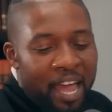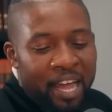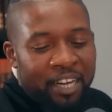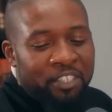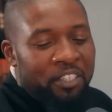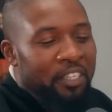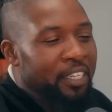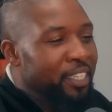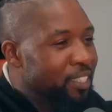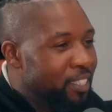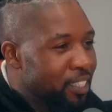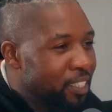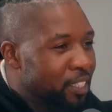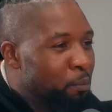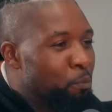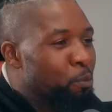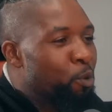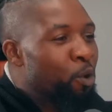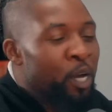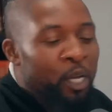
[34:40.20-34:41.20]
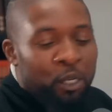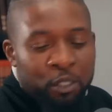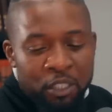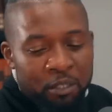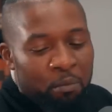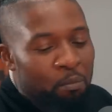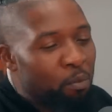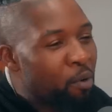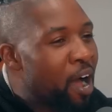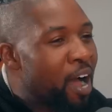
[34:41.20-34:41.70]
naturally just boil
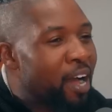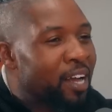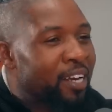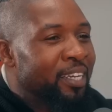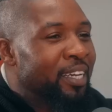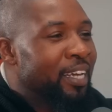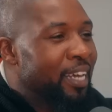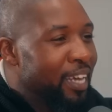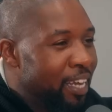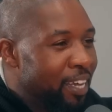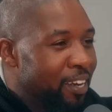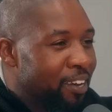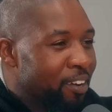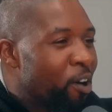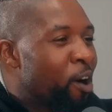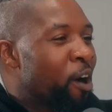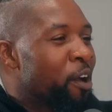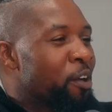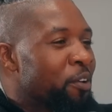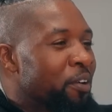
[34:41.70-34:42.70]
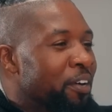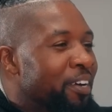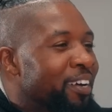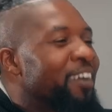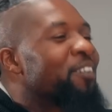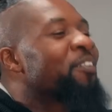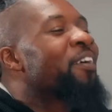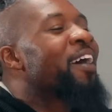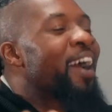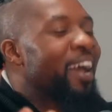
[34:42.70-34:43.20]
some broccoli and eat it, are you? No,
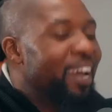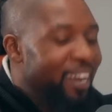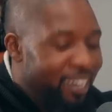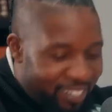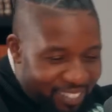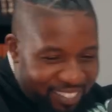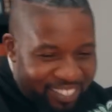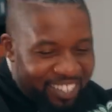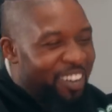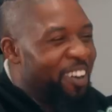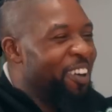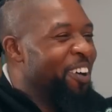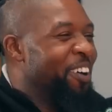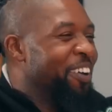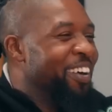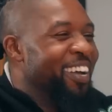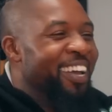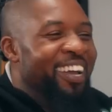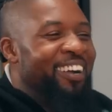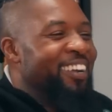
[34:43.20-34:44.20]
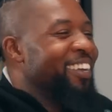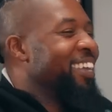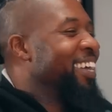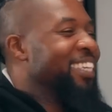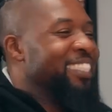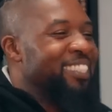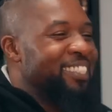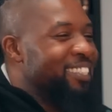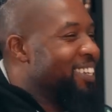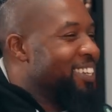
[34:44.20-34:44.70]
All right. So
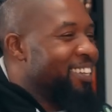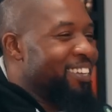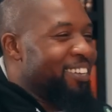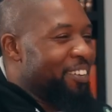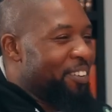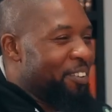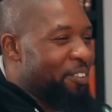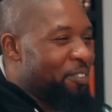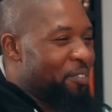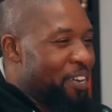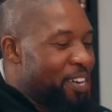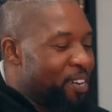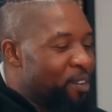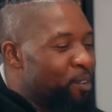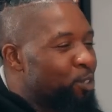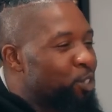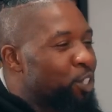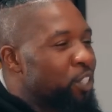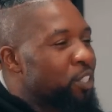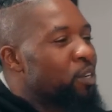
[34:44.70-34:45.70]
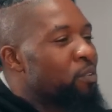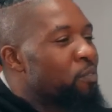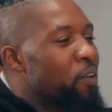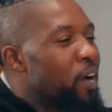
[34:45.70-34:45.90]
it's what nutrition? So I